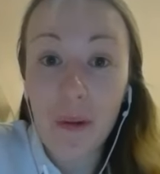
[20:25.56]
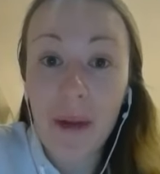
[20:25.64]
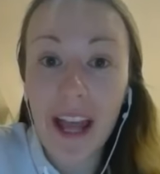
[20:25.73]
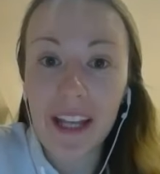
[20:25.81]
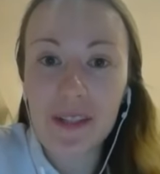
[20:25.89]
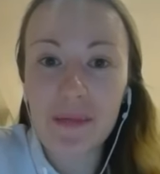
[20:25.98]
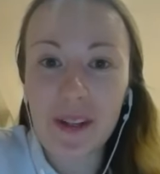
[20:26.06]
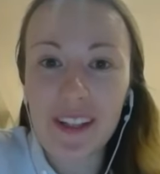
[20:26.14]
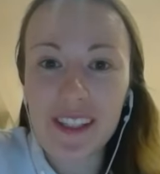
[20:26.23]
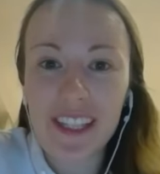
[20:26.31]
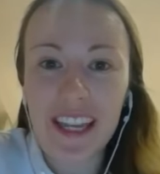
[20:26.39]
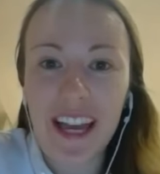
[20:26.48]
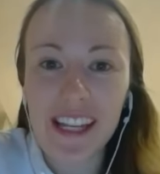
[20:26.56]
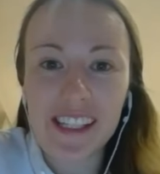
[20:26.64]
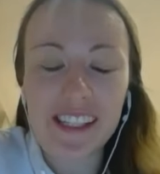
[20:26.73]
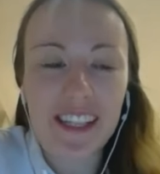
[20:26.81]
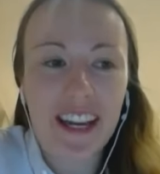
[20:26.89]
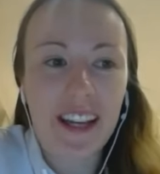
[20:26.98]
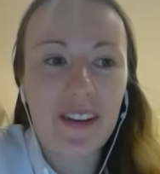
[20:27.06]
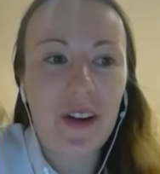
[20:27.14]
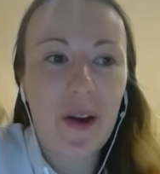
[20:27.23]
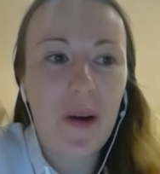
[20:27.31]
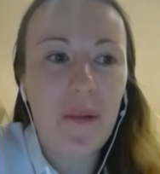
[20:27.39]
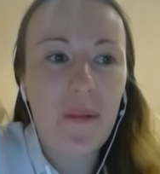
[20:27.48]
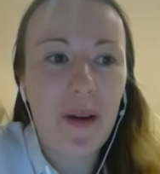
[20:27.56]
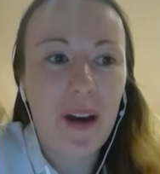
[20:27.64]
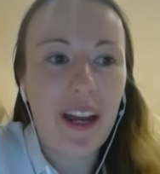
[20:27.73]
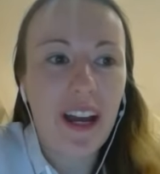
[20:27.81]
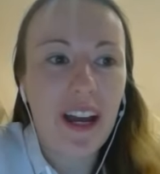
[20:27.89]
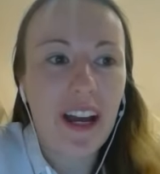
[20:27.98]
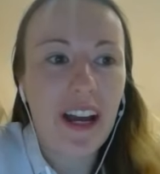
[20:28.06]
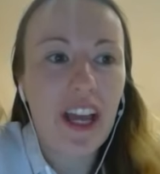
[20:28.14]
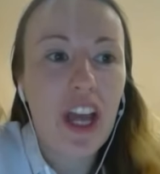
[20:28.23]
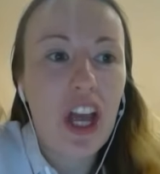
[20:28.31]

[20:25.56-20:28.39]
my experience, guys, I don't know, but